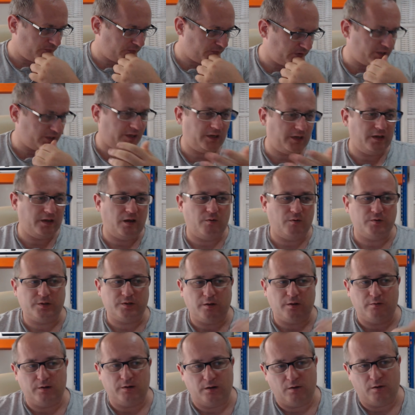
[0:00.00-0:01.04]
say I was
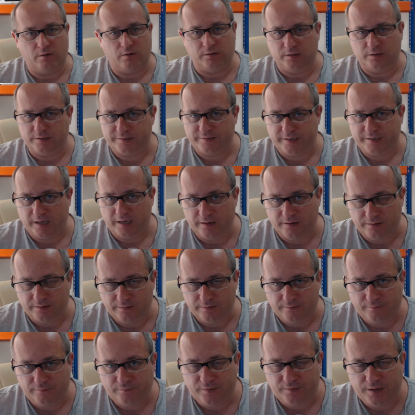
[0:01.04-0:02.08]
going along and there's 10
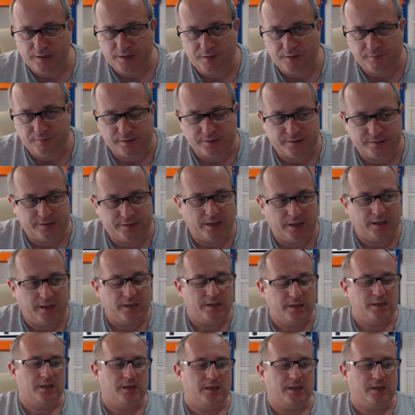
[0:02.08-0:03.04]
vloggers there.